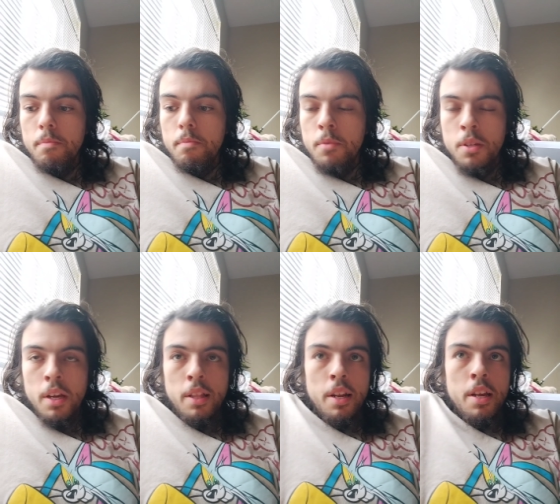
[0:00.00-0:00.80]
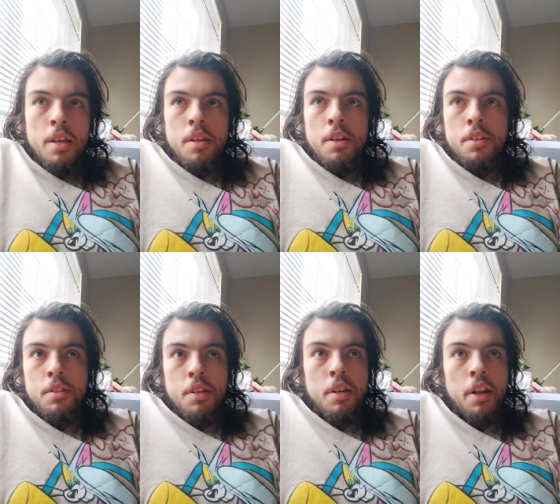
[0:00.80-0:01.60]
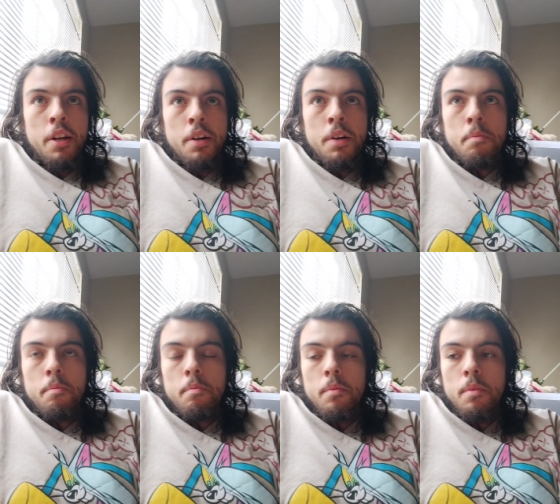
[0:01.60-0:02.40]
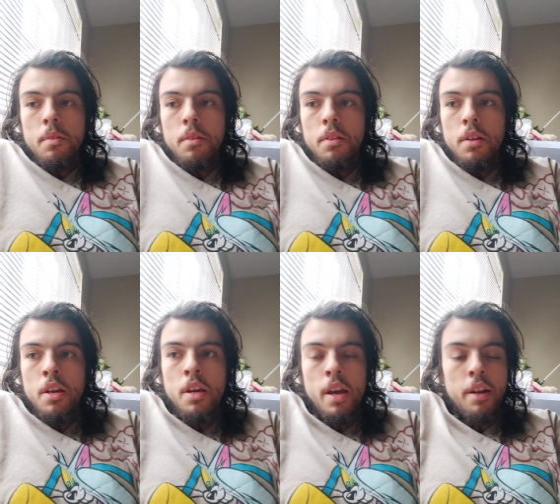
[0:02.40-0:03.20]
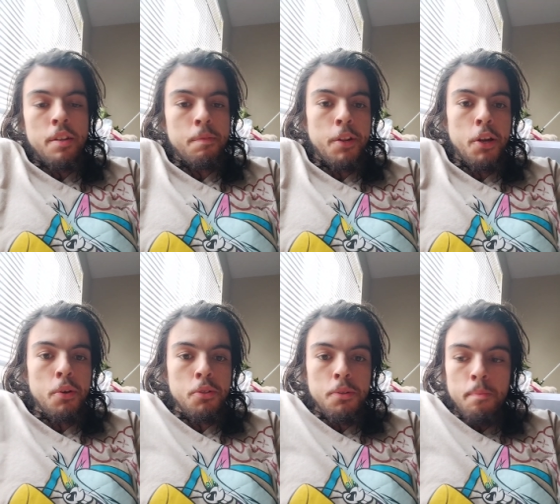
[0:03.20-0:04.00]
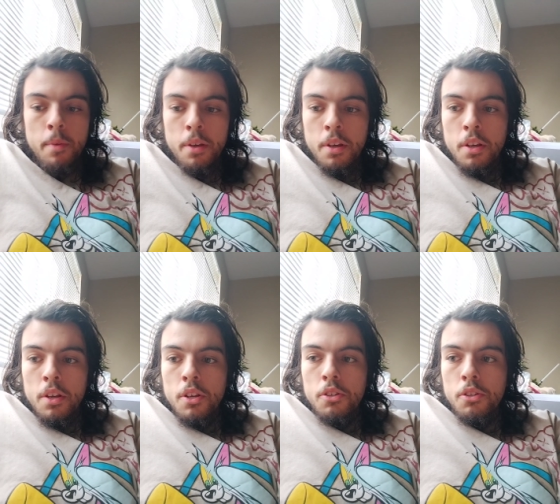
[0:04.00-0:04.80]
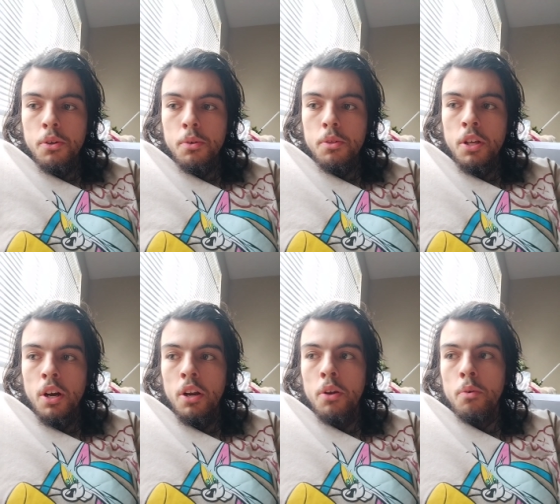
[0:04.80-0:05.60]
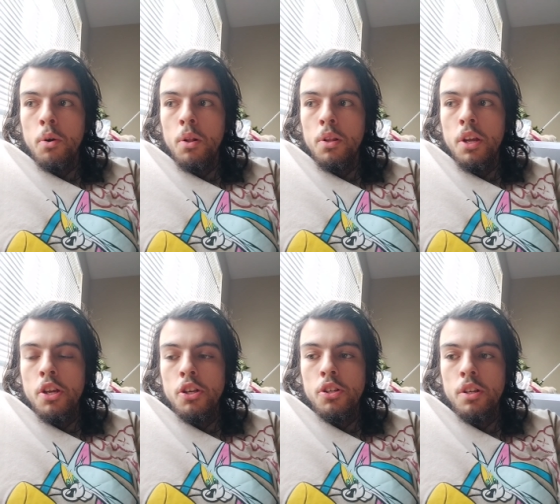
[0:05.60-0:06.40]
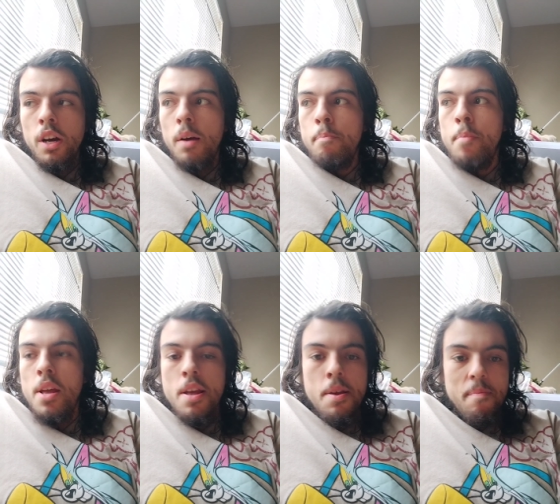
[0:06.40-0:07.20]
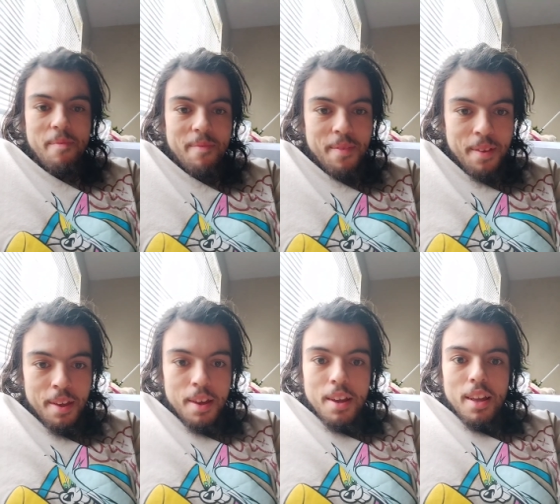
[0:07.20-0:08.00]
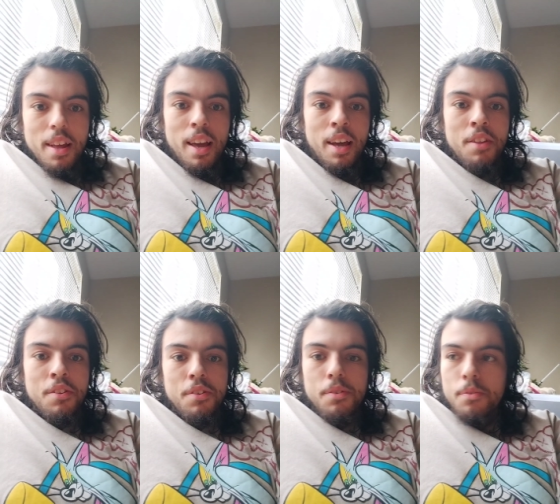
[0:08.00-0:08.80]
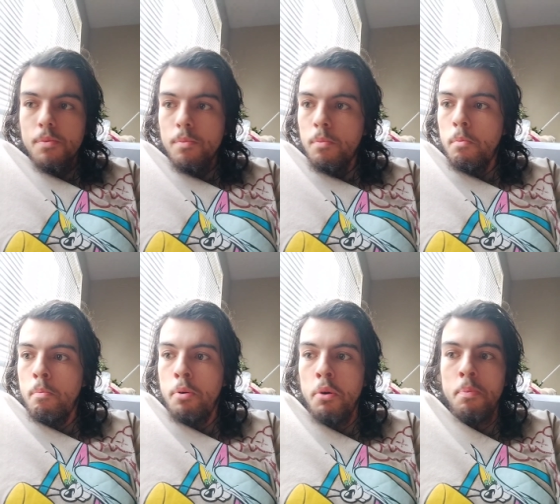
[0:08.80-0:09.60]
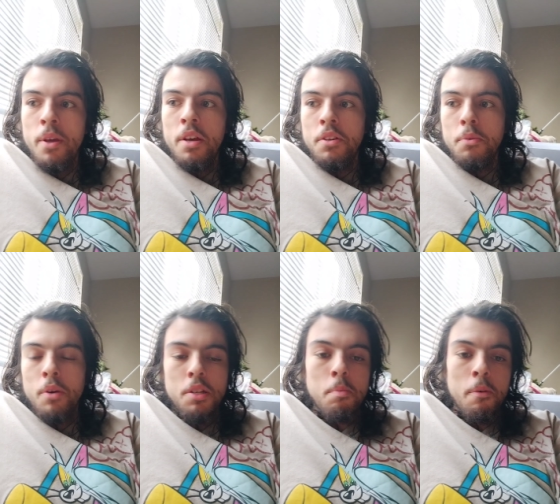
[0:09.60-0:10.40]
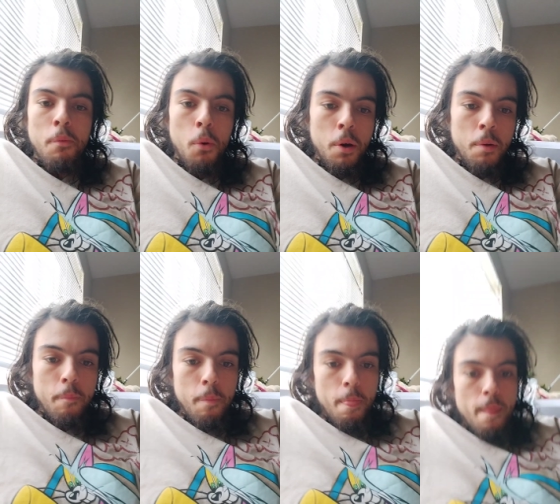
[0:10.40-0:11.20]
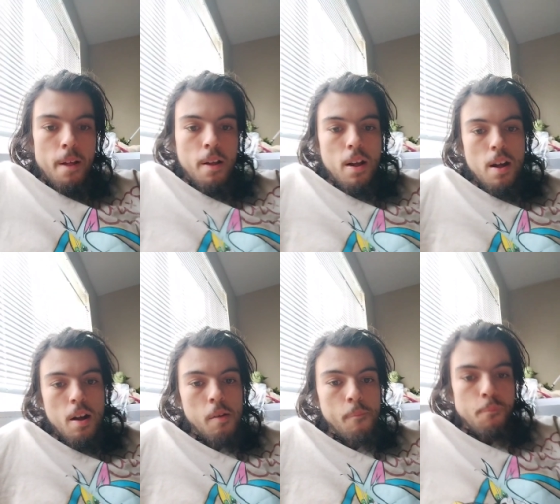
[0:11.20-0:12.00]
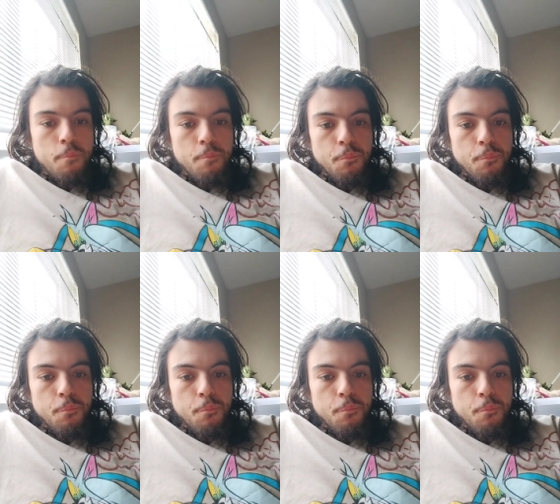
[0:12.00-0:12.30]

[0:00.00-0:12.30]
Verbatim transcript: said that he is an editor. He edits videos. So the audio quality should not be as poopy as it was before. Um,